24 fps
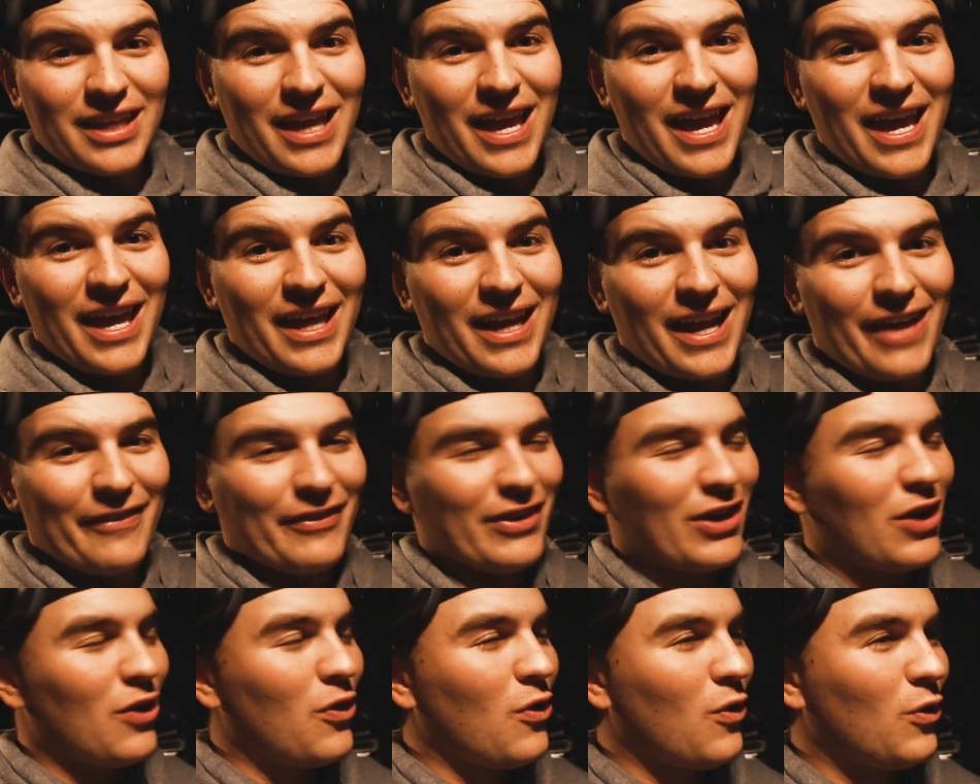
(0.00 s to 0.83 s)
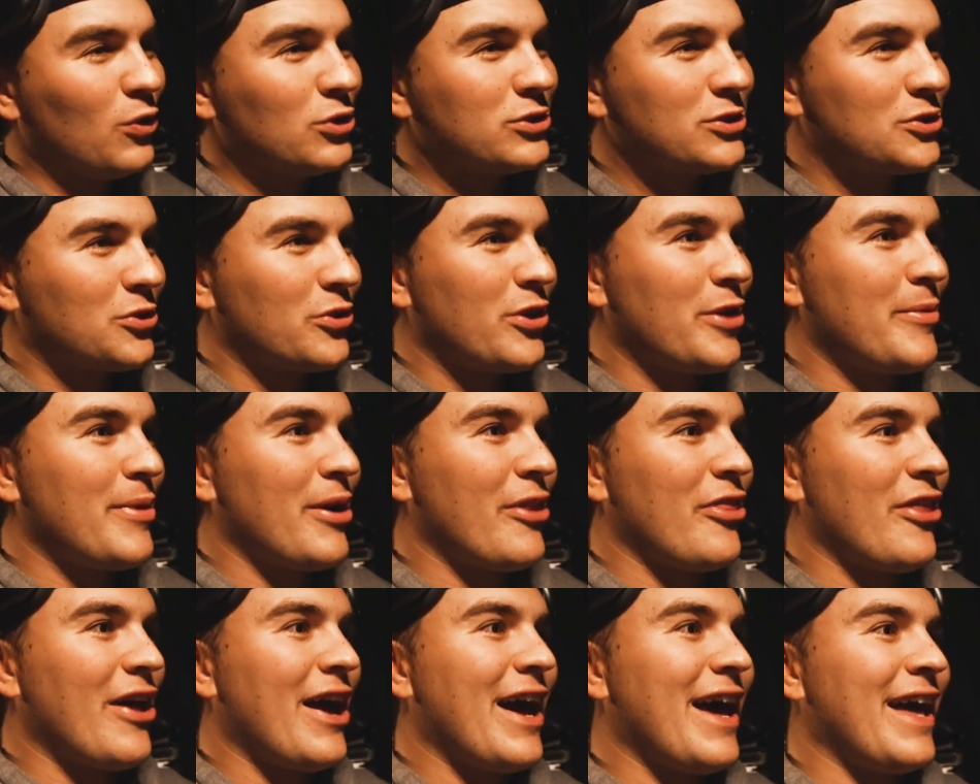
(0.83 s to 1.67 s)
And I've got a whole story
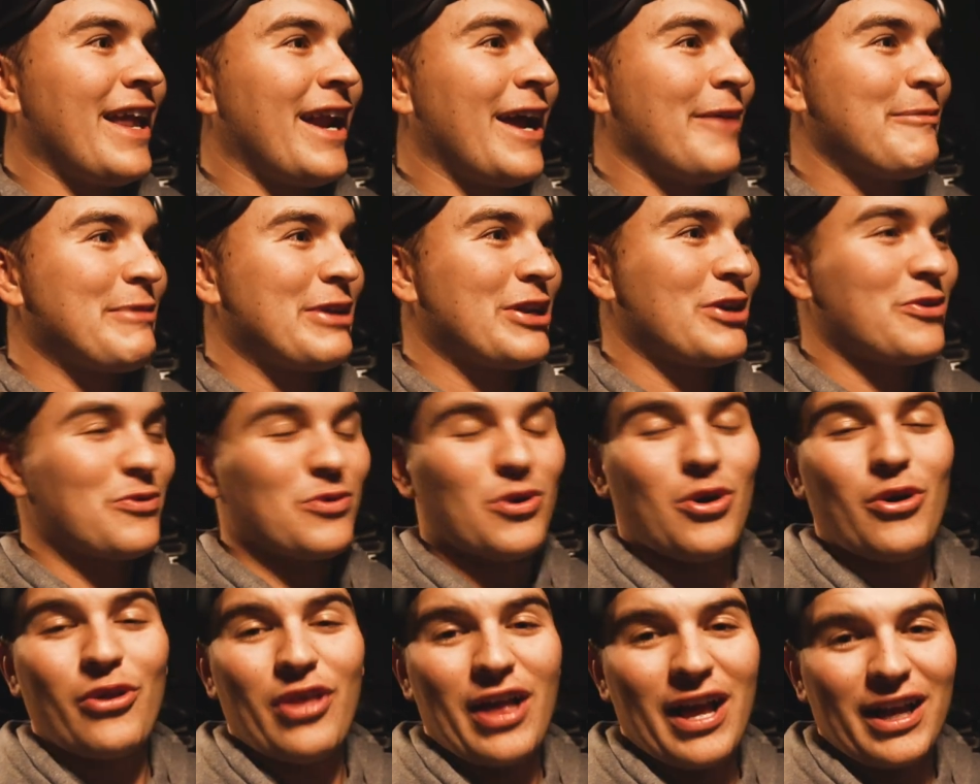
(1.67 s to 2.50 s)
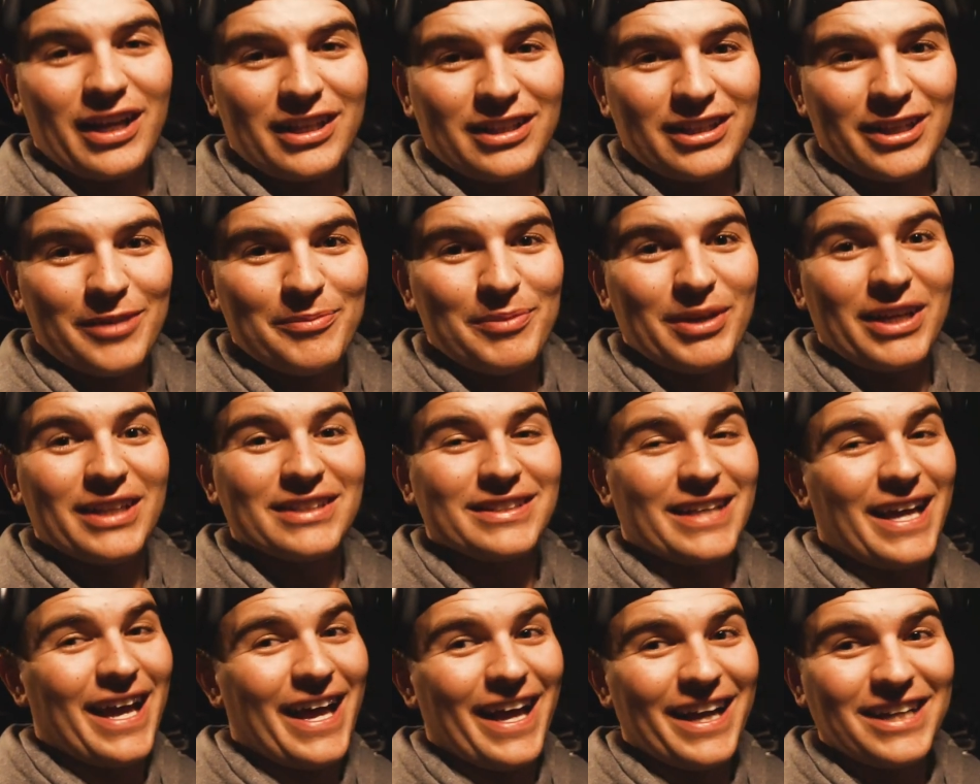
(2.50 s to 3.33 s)
about that, and I'm going to roll that clip because
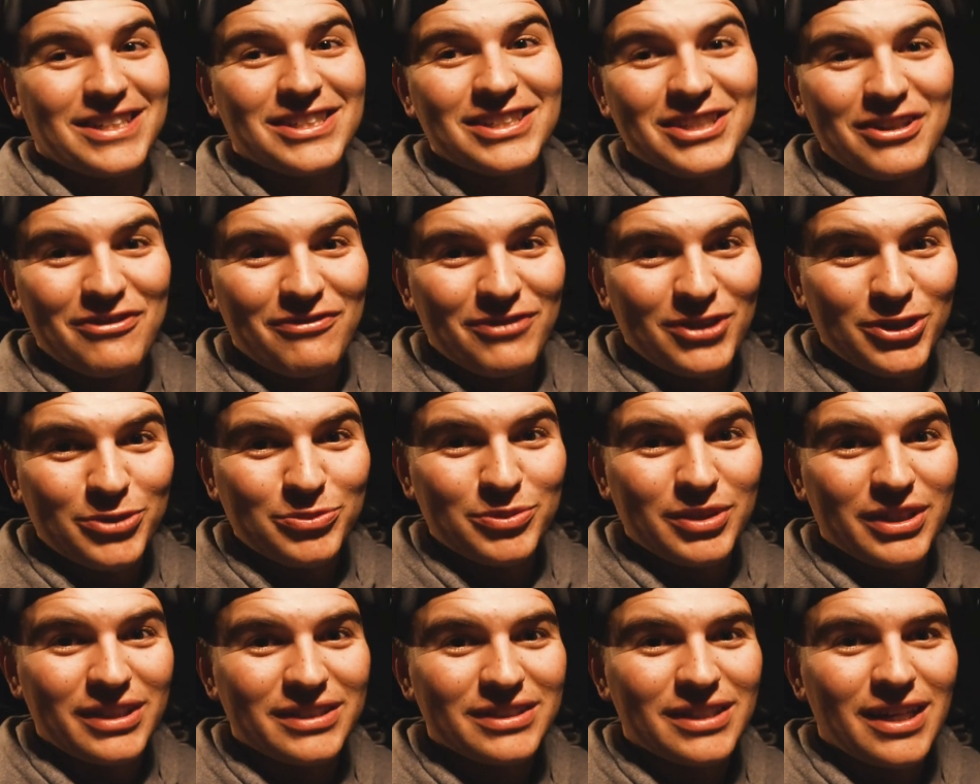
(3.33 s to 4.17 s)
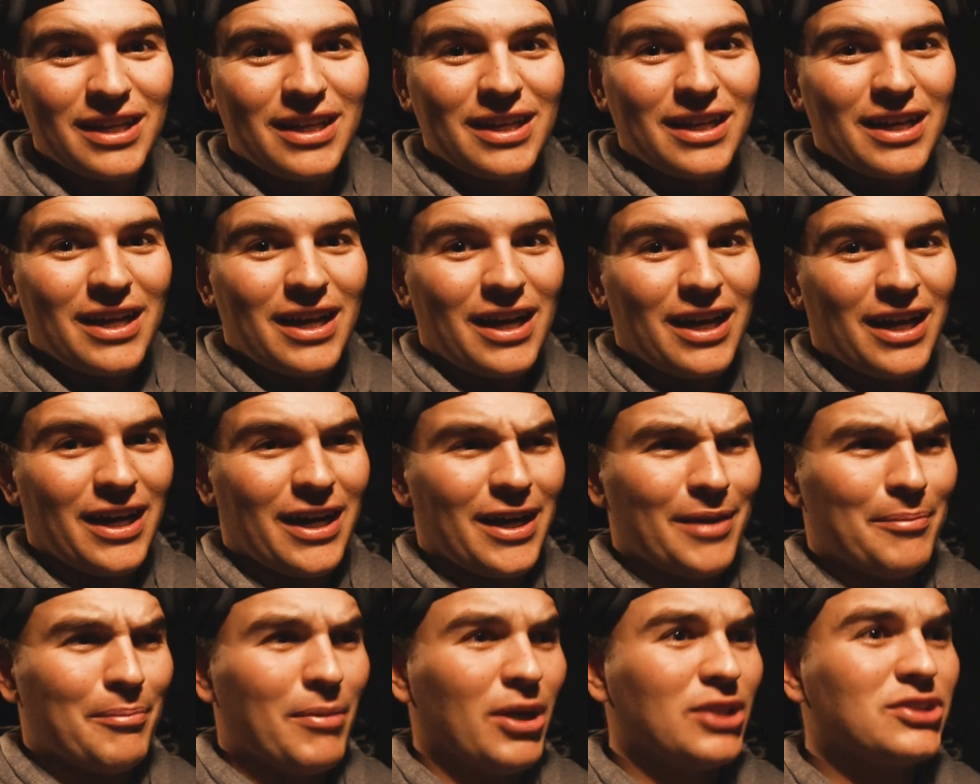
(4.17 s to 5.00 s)
I actually filmed this
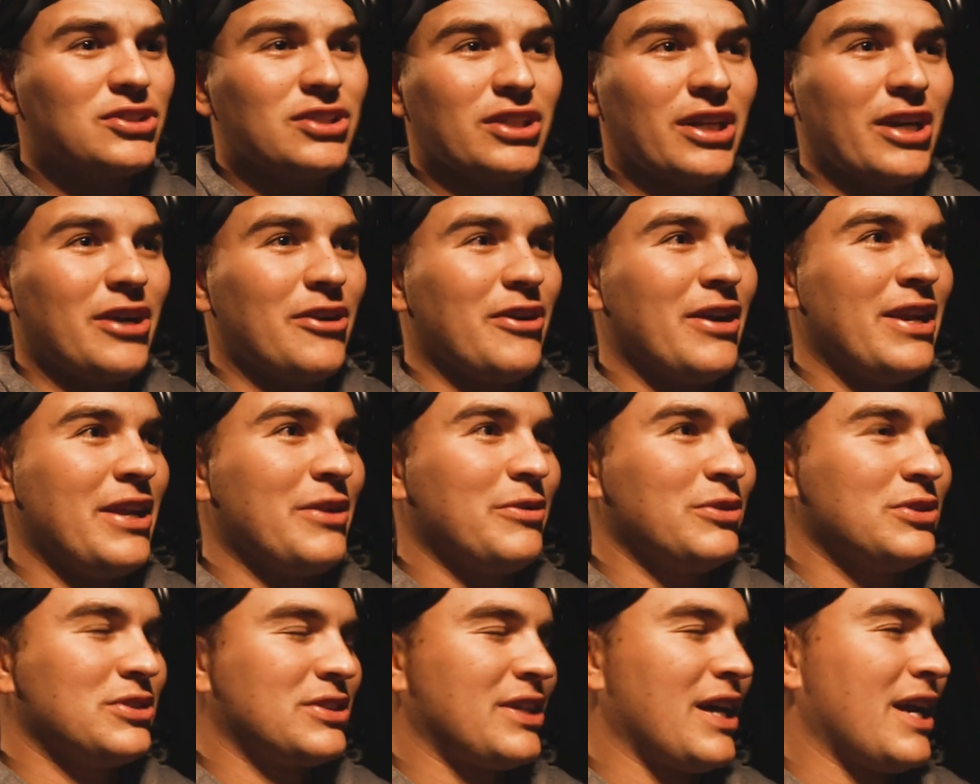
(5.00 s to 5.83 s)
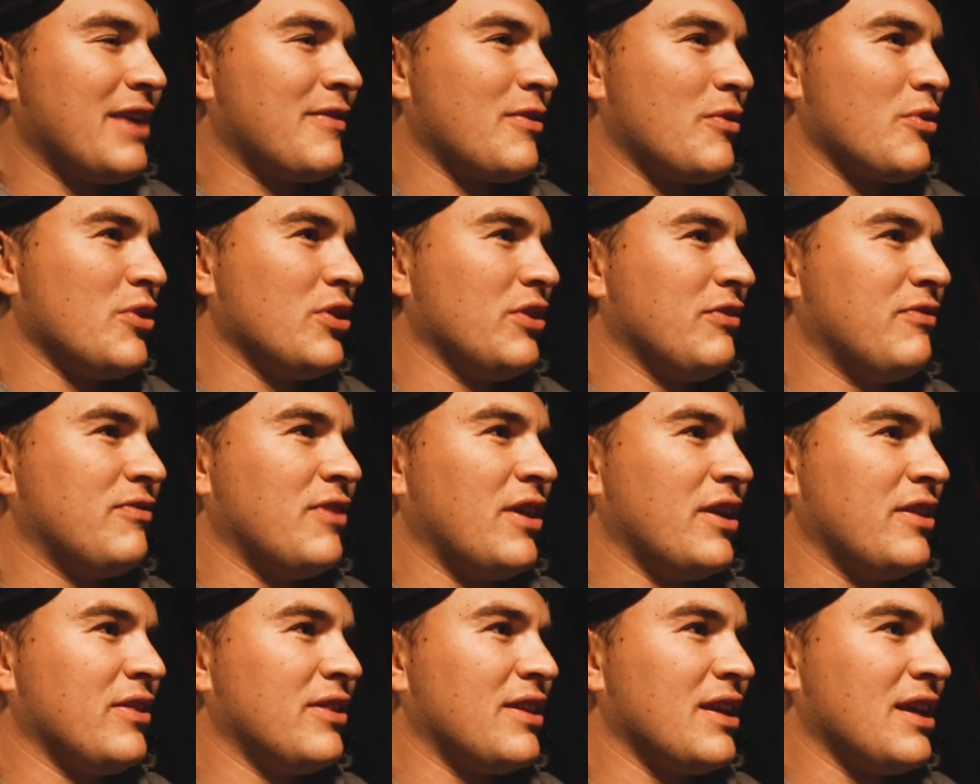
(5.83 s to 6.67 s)
months ago, and it was kind of a really
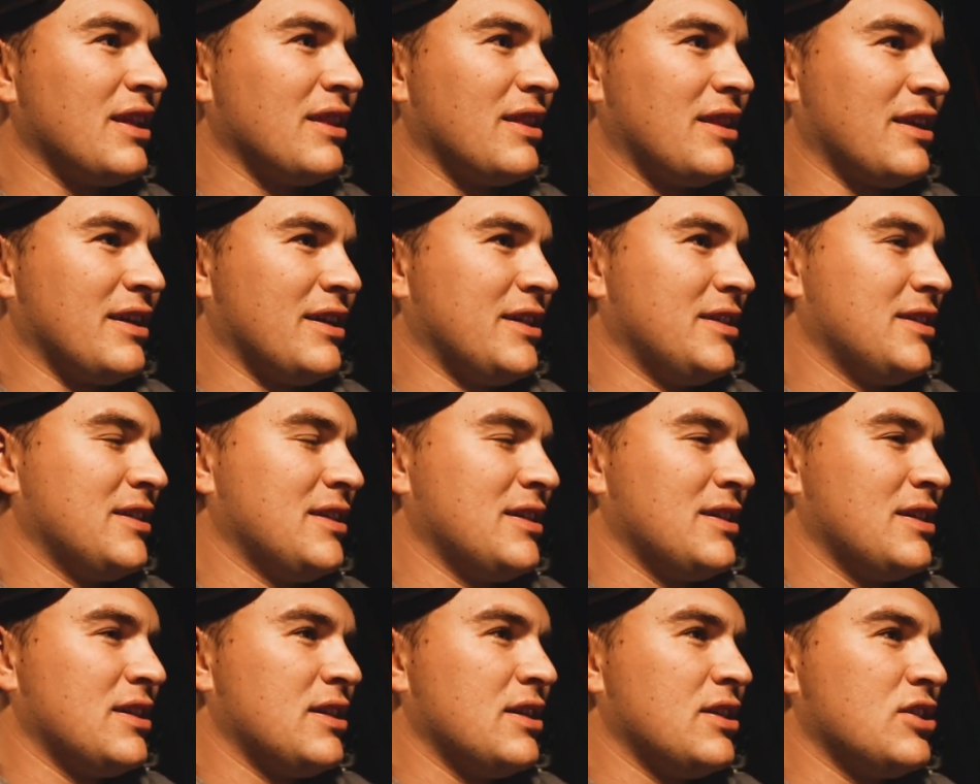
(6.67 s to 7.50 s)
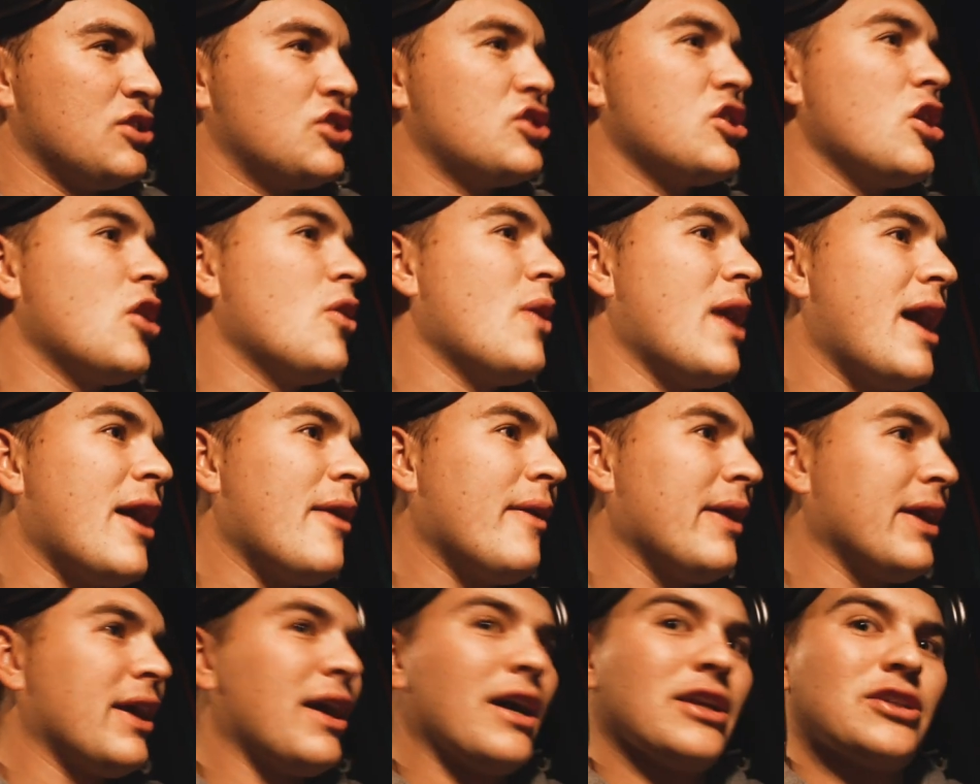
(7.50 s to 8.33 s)
fun thing to show how
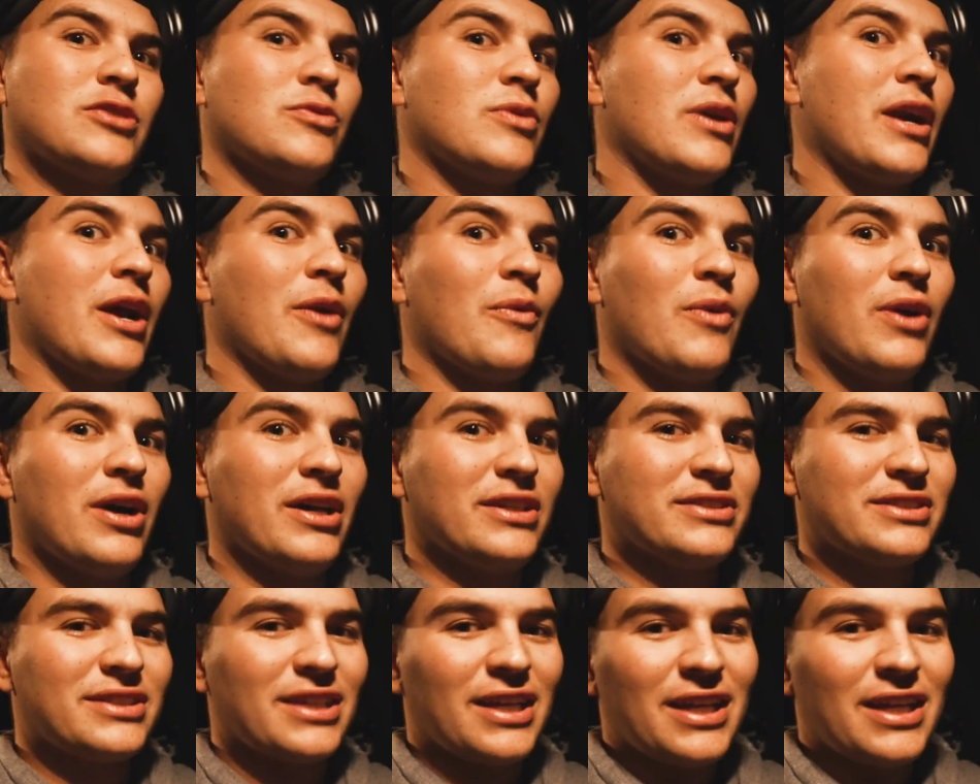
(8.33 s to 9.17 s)
I got to where I was.